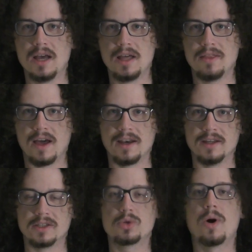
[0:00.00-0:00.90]
that
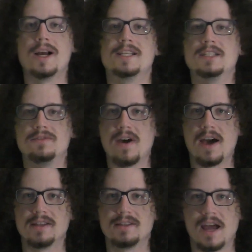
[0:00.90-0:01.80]
is twice as
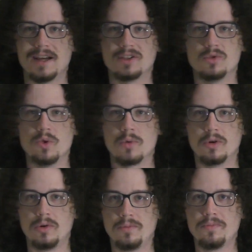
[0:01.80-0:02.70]
fast as normal.